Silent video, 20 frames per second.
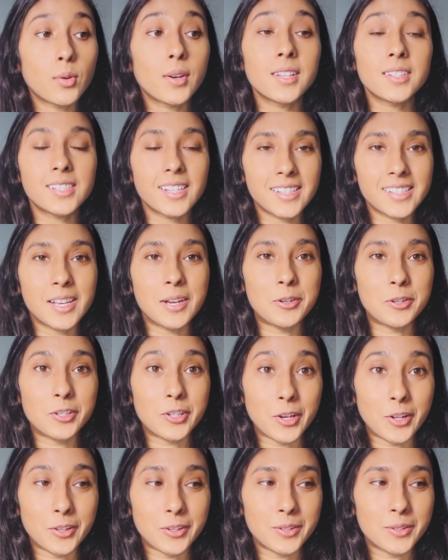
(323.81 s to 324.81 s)

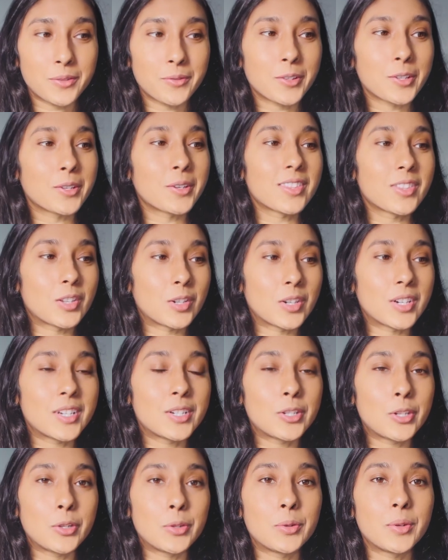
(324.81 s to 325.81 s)
$2,600 for
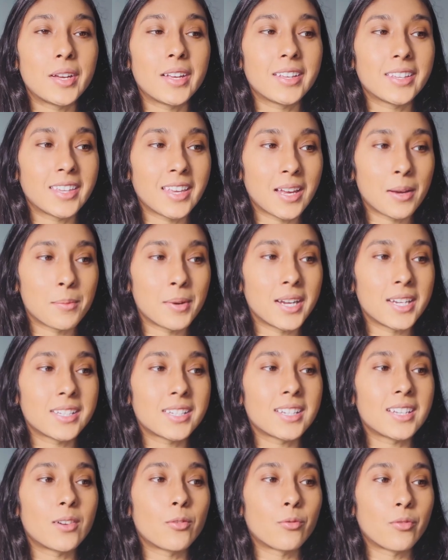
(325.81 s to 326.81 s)
32 gigabyte